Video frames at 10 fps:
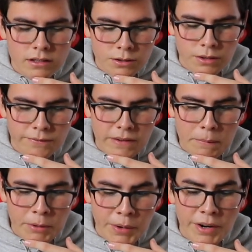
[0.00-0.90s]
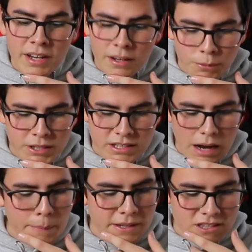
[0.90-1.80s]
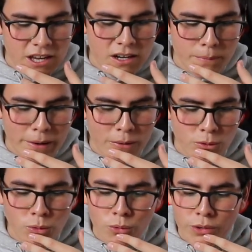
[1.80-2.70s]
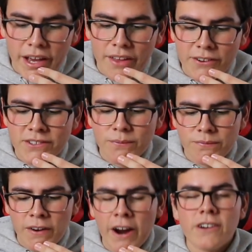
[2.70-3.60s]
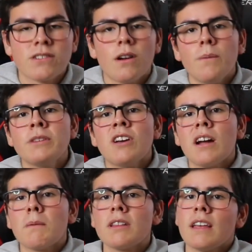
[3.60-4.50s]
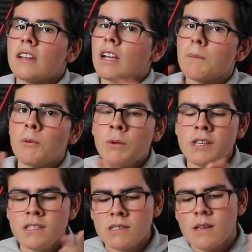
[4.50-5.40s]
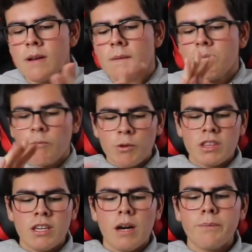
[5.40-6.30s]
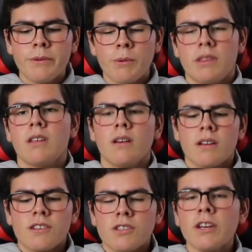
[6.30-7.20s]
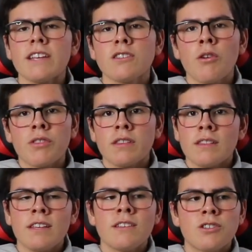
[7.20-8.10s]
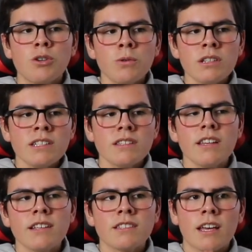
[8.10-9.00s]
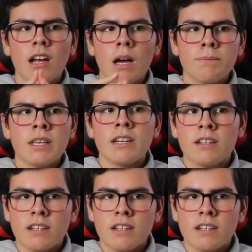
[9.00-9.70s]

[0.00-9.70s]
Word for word: during February, which I'm excited about. Ooh, yeah, there's some fire. So I'll be talking about that in a couple weeks. Because you guys know these shoe release things get updated